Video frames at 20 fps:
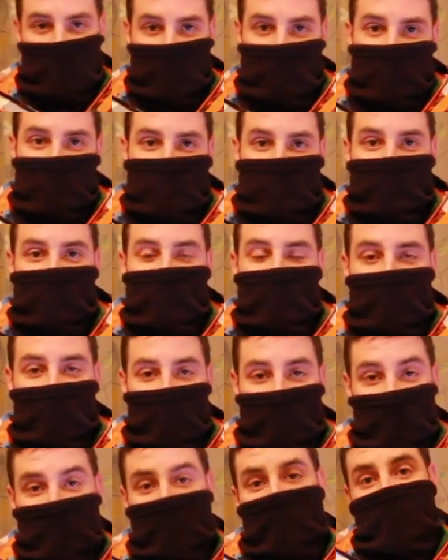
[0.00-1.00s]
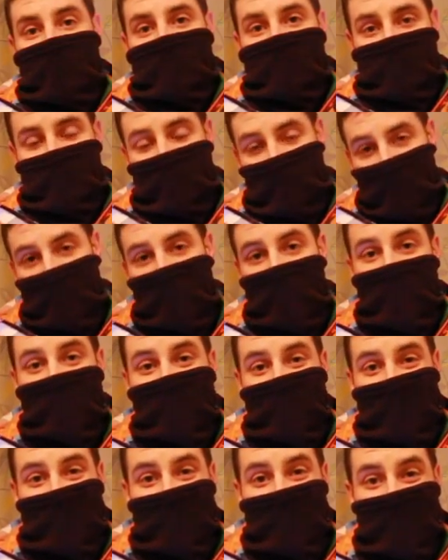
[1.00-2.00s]
going snowboarding because you're probably
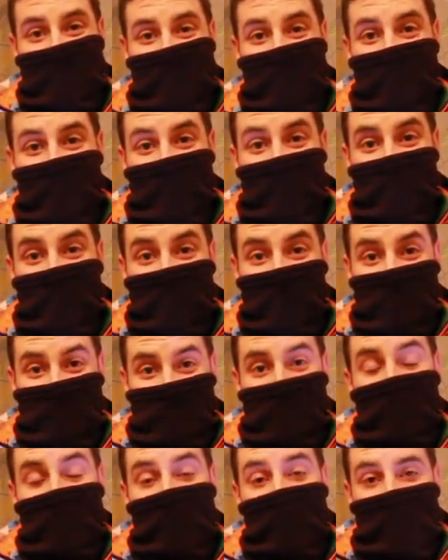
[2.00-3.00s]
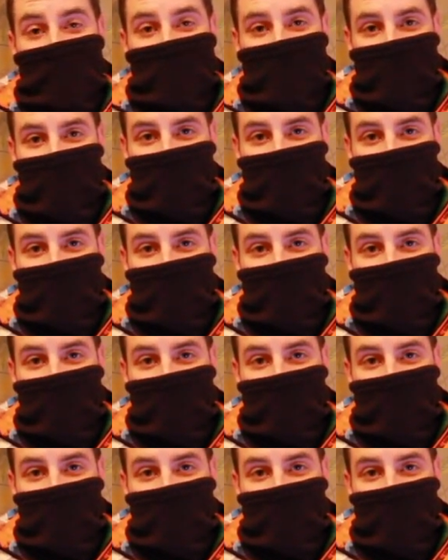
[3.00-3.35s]
going to end up on the snow quite a